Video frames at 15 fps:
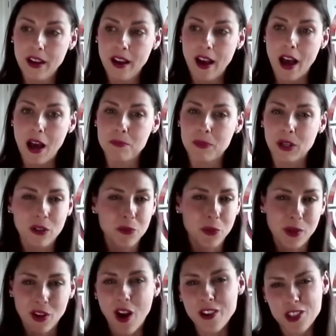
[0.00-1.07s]
but
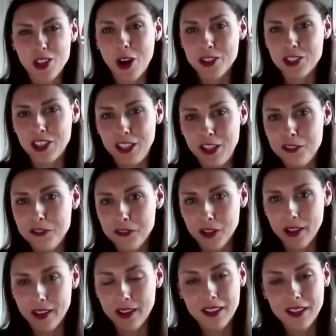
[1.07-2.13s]
aren't charging you
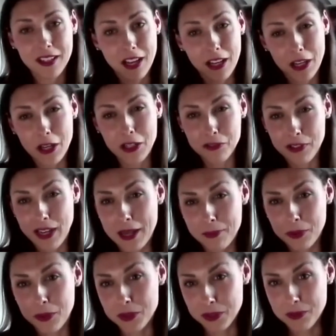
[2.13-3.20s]
for a load of
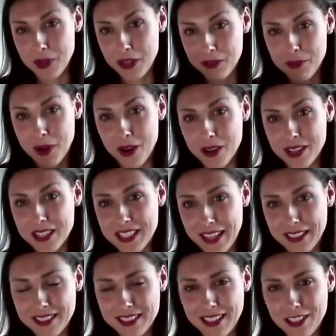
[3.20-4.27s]
labels and marketing,
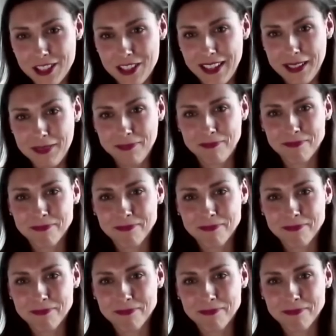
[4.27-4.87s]
essentially.